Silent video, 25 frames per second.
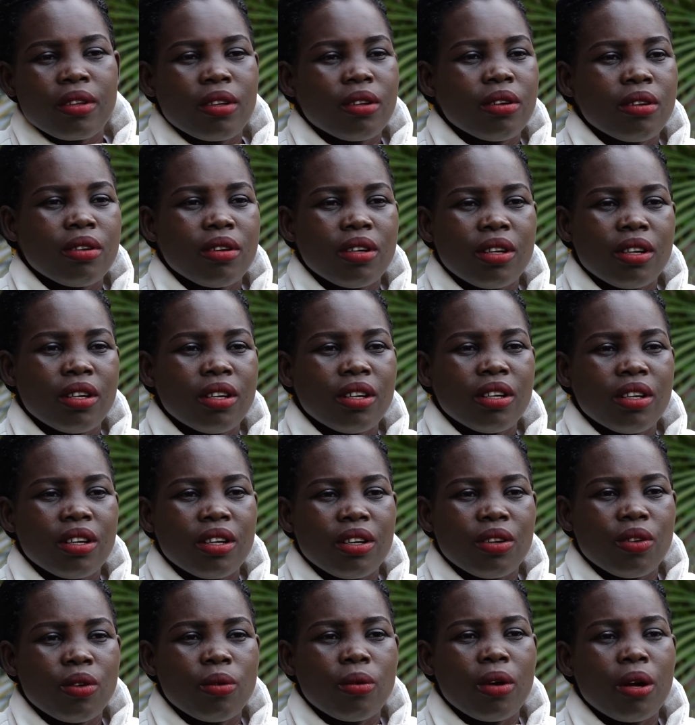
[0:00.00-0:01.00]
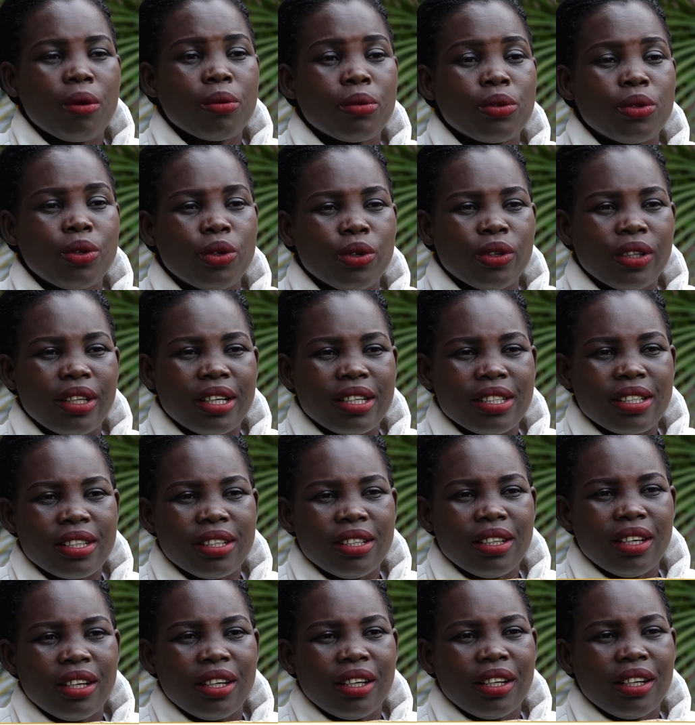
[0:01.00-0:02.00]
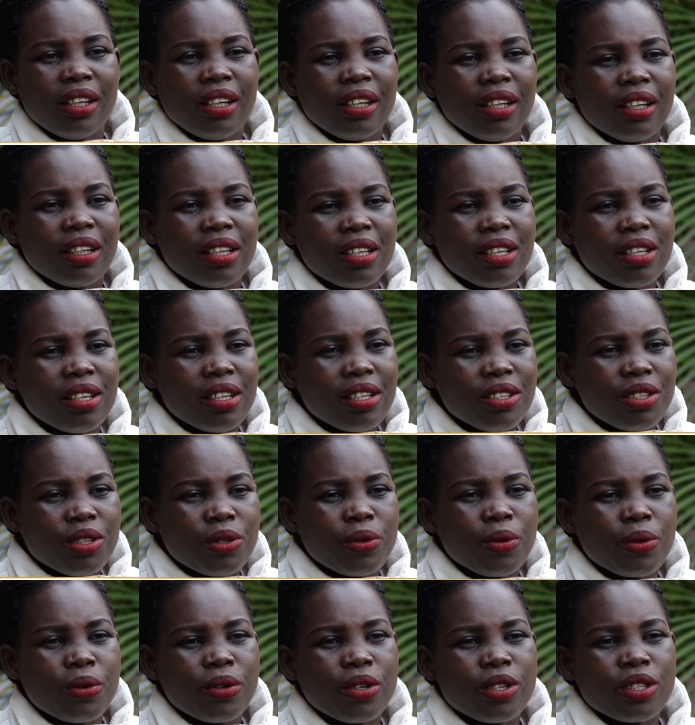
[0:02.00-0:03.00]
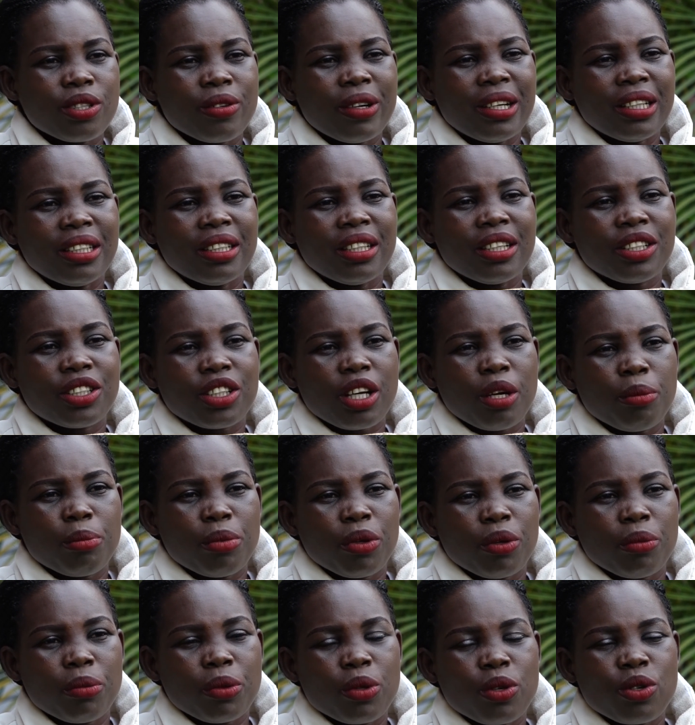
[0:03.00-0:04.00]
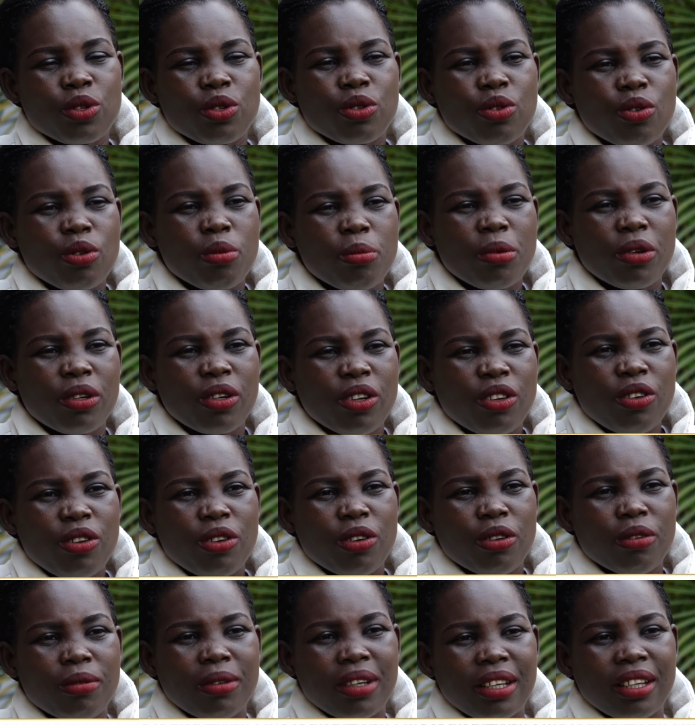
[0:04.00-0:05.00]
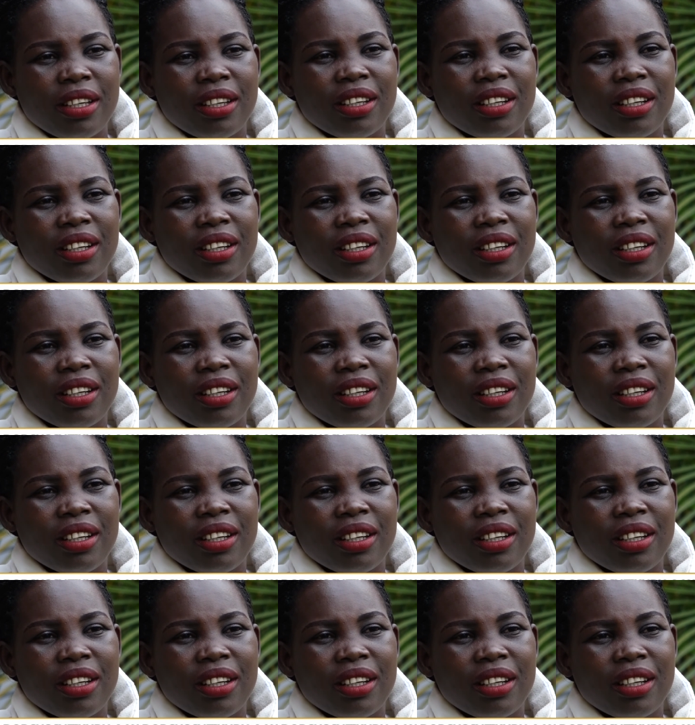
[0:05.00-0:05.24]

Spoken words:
No one would know that Inzikuru is what? A champion, because nobody knew me.